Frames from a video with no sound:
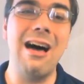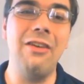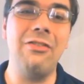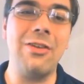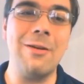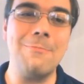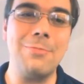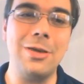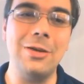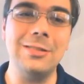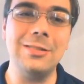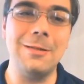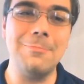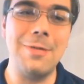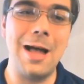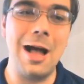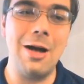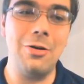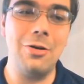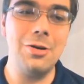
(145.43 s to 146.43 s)
of computing
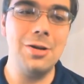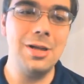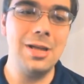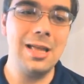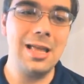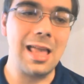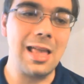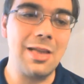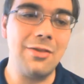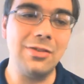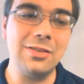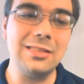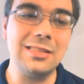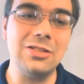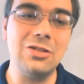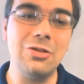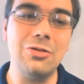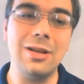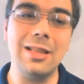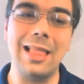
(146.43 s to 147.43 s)
power, even to
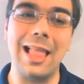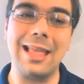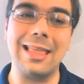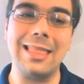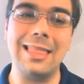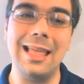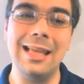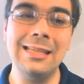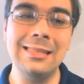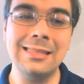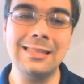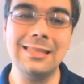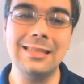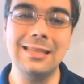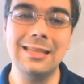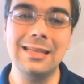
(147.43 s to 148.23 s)
do it like this.